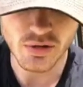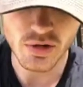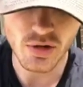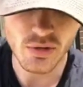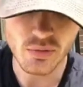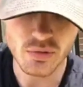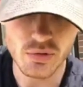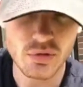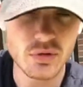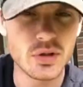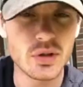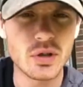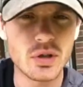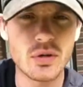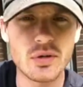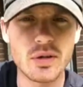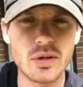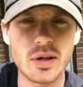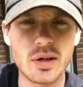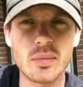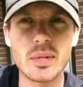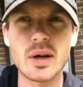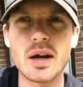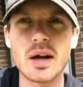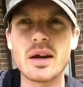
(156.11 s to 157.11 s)
No one really knew
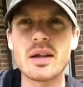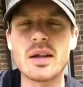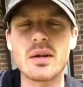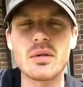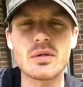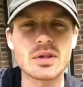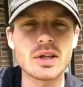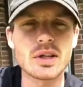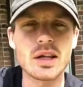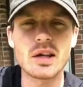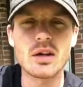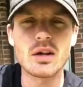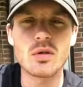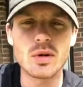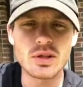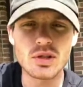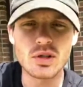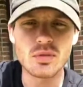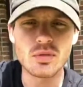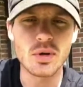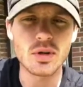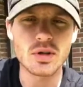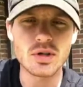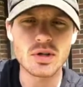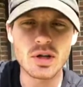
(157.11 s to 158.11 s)
anything about it, and they were taking way
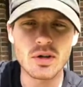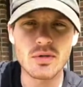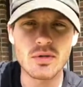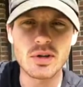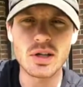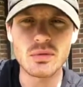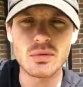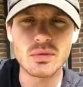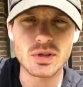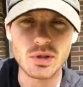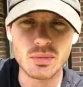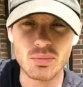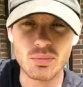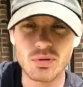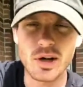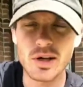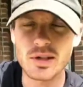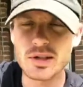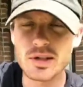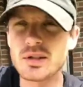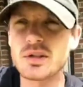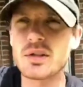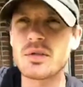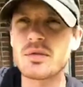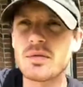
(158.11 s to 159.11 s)
too much of it, and it was
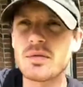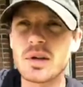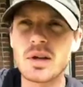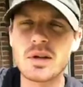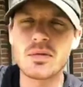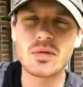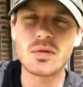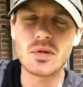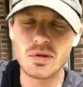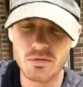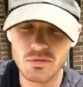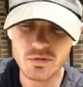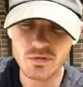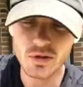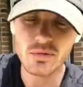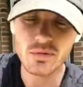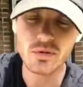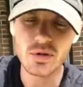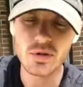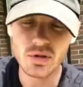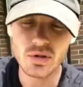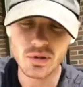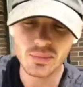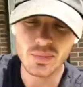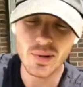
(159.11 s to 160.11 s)
suppressing their fever. And
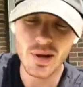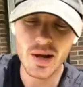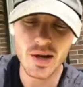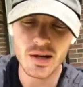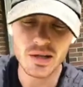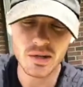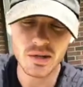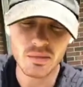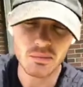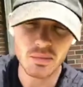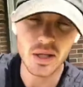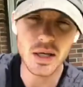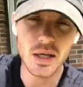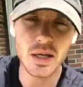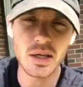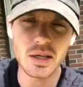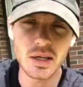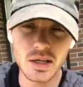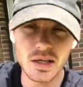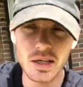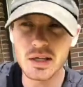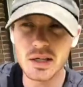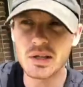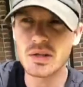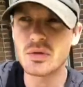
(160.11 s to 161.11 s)
fever is your body emitting
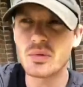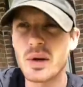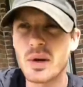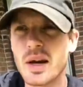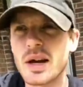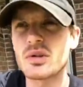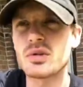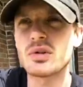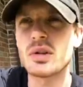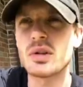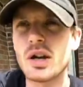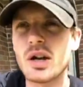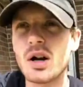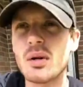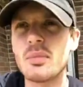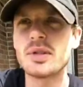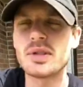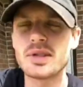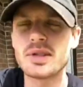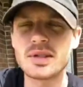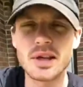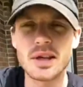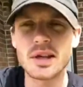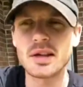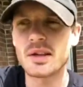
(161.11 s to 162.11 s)
heat to actually help it
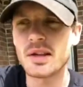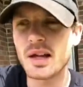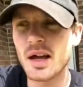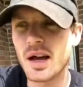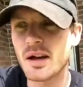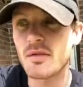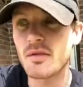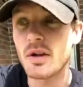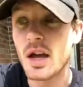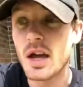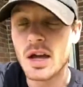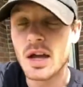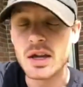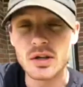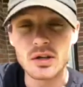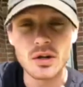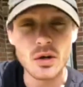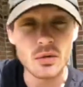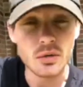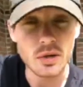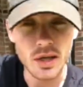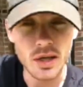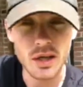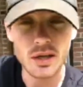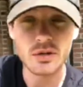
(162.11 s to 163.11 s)
stay alive.
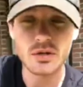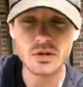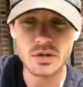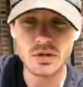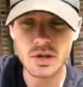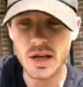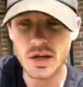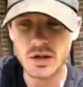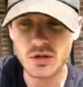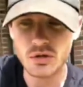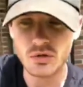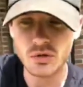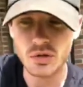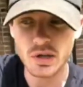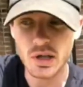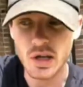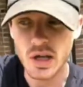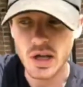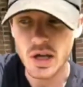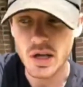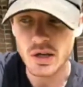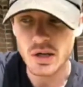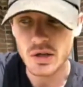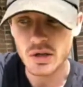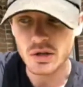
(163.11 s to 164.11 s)
Cancer is actually
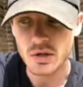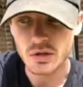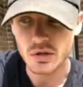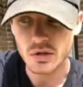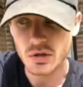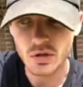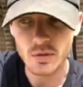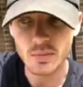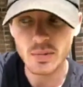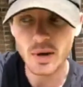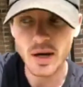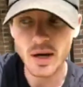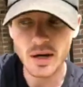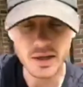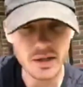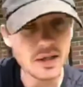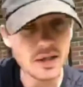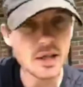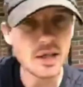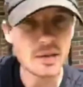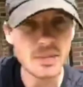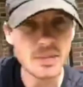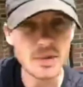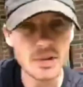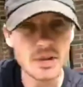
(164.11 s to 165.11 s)
your body
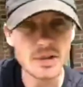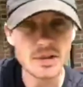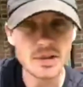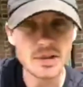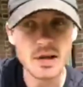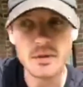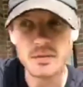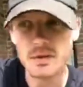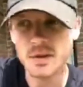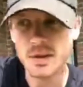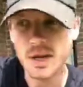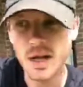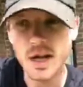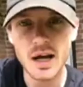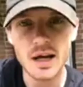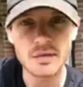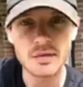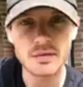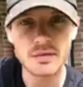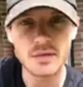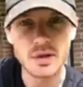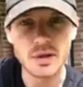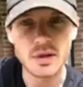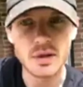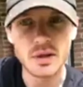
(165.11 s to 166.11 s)
keeping itself
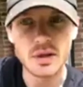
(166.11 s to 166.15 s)
alive.